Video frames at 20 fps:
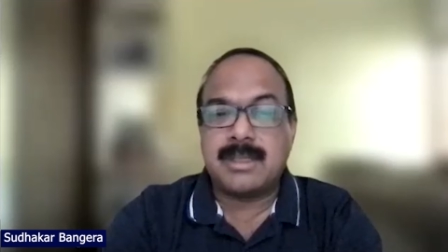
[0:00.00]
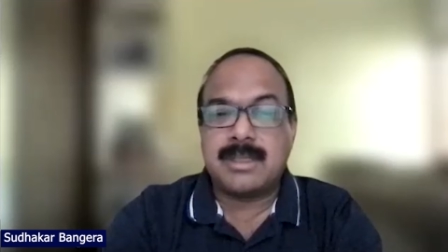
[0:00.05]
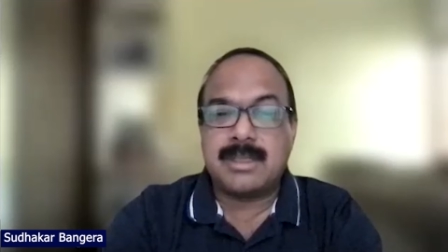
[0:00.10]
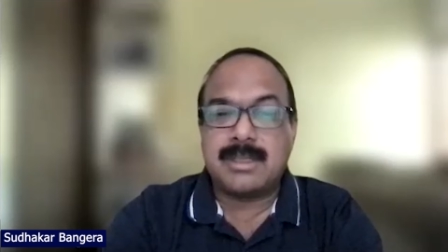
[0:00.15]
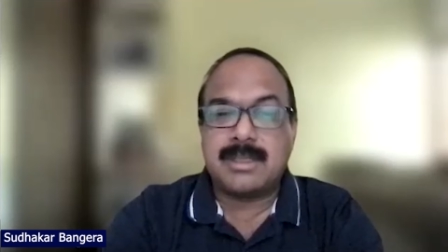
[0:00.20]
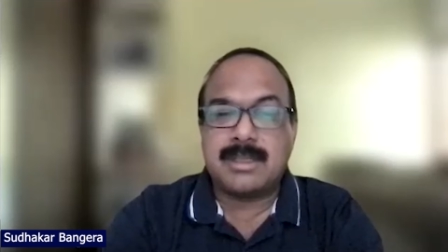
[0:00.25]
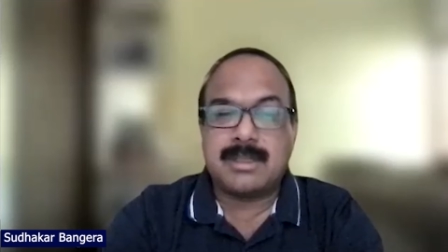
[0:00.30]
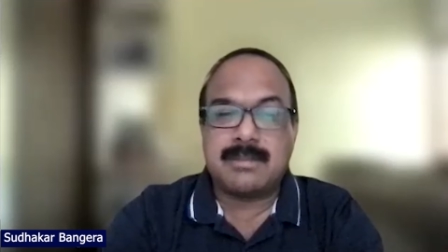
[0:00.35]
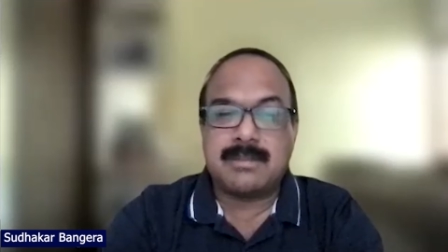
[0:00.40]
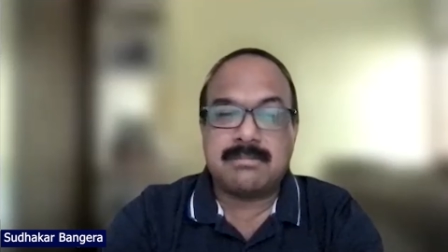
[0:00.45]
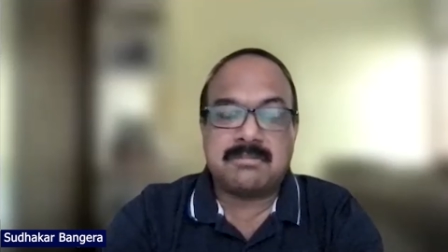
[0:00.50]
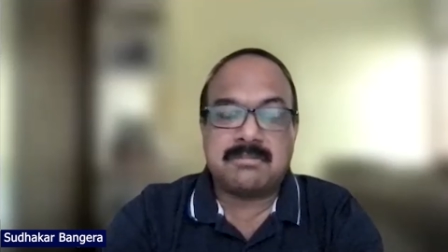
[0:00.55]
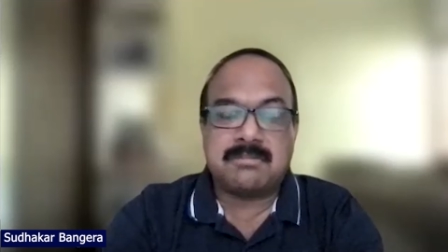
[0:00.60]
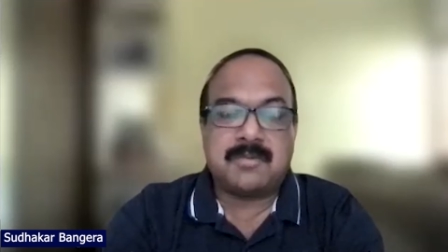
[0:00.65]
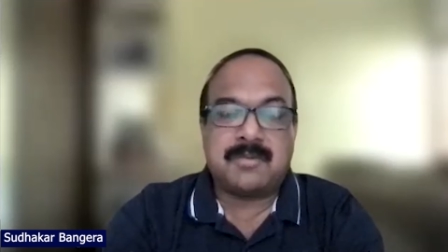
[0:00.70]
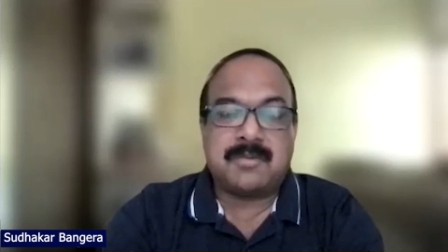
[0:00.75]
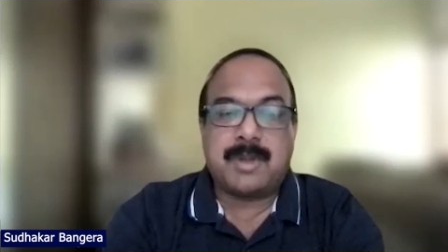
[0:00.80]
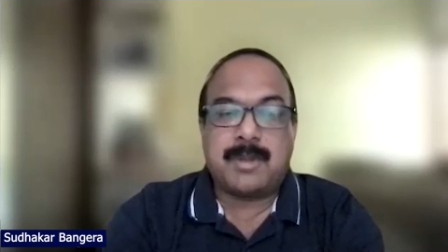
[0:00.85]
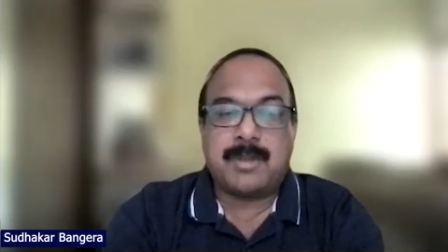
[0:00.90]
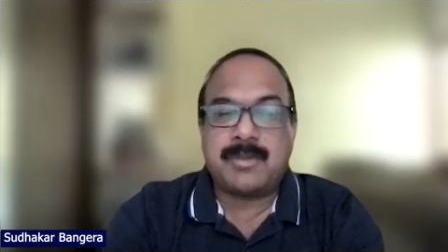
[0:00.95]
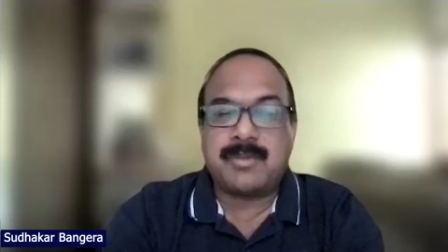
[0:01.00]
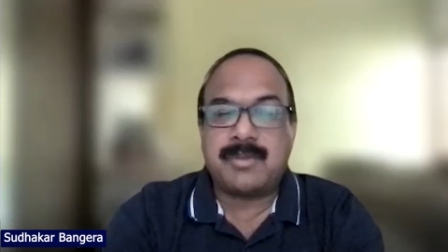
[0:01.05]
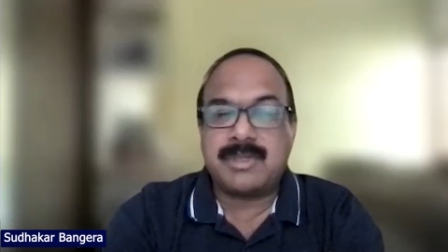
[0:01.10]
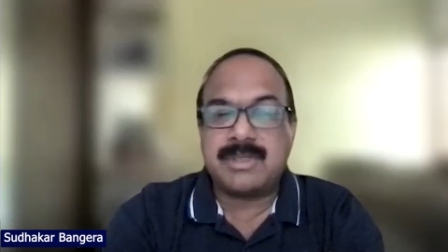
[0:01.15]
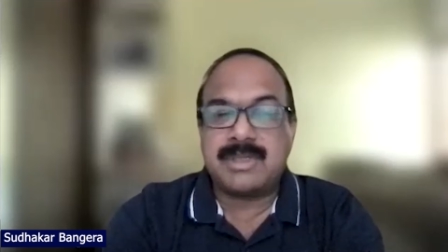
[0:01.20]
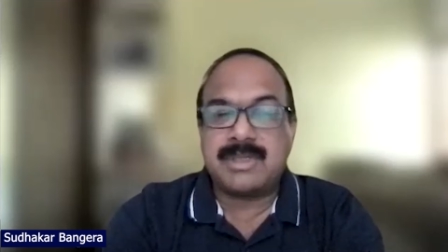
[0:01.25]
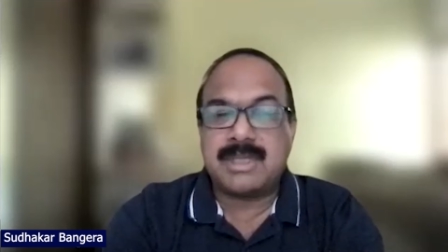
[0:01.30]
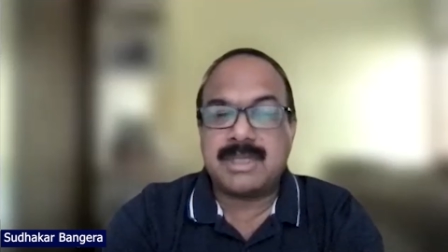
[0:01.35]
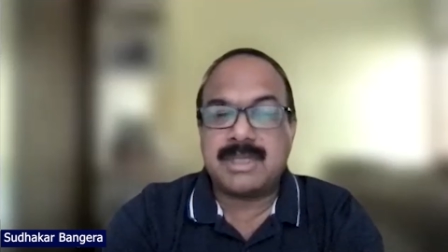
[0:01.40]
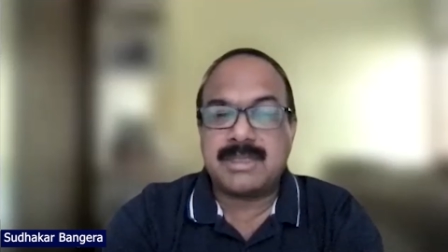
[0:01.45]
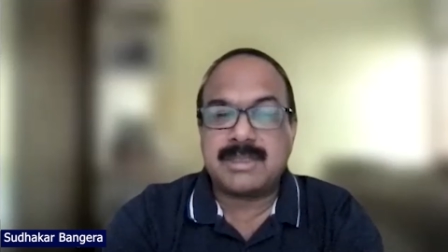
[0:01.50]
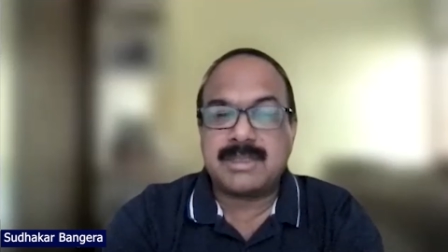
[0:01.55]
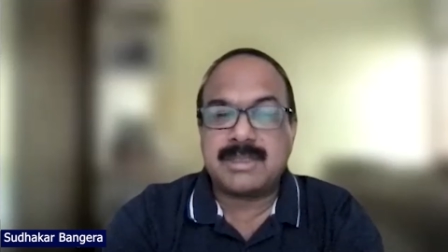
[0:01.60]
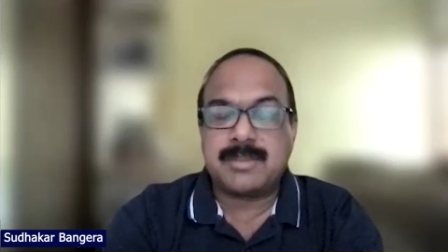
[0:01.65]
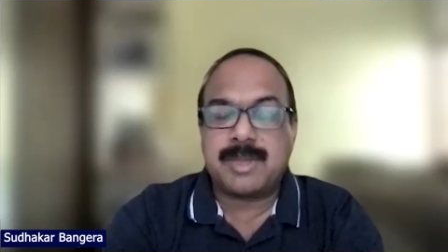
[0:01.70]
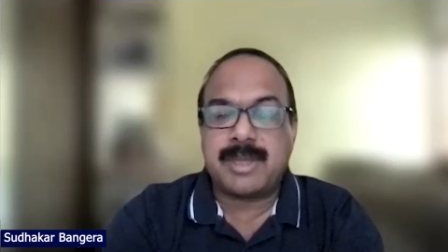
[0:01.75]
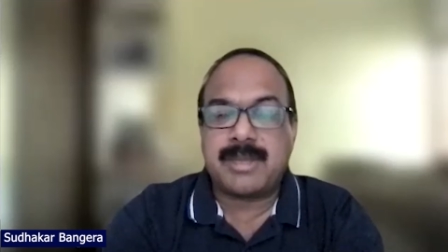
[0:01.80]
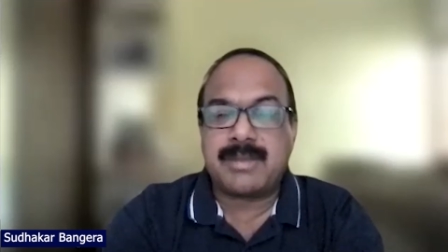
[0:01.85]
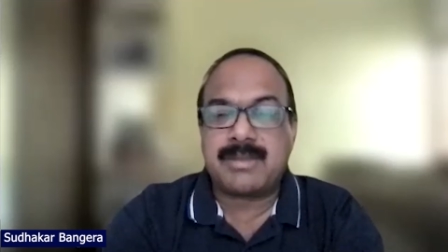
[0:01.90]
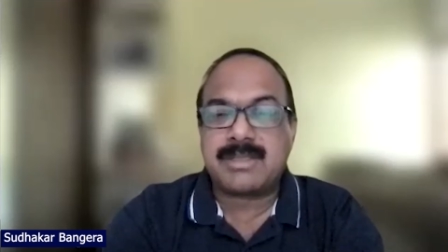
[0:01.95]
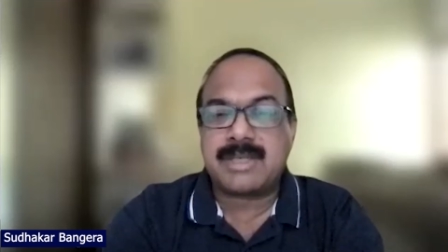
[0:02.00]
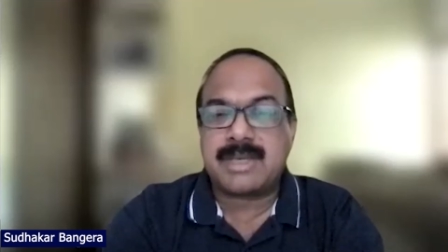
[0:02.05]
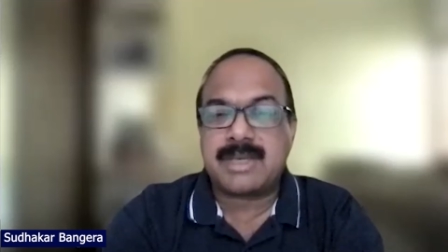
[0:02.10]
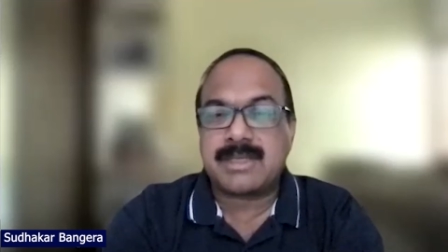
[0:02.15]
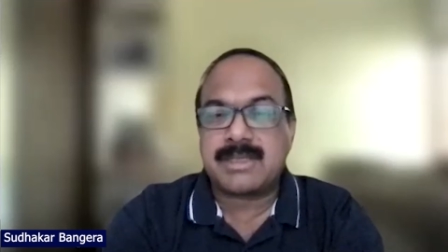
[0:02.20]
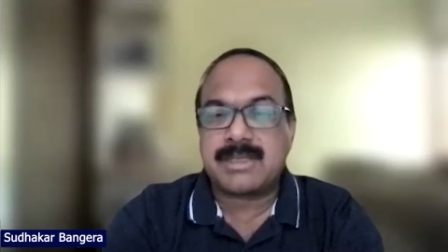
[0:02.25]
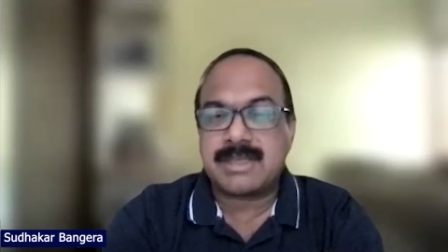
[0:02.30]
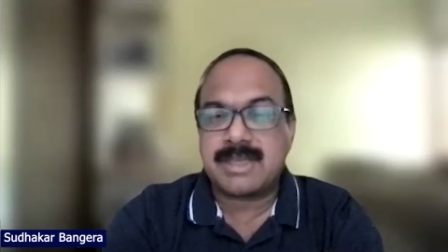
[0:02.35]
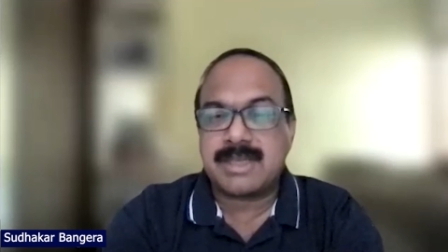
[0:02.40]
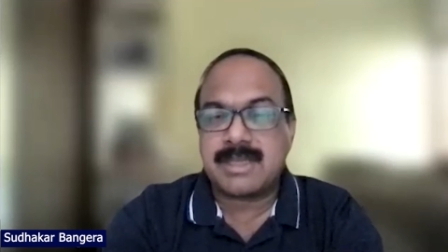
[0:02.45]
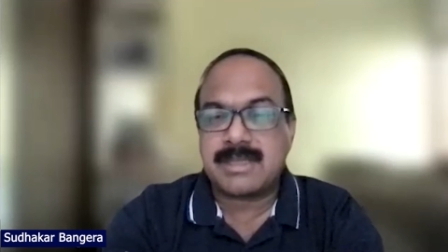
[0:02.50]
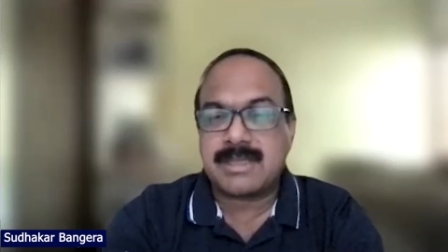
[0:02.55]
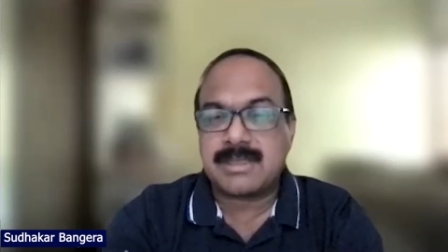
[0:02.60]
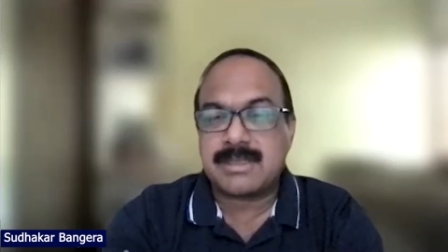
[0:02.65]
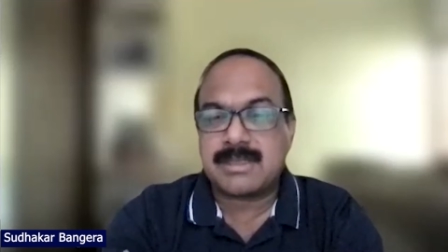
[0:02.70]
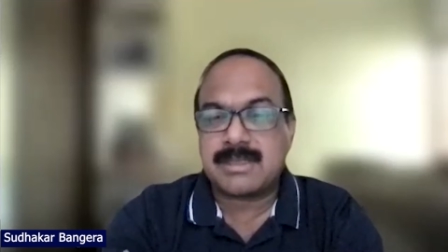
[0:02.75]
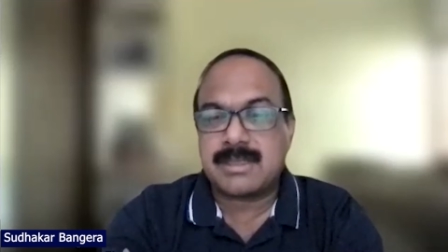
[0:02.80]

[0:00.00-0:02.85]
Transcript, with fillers: um, pharmacovigilance, biostatistics,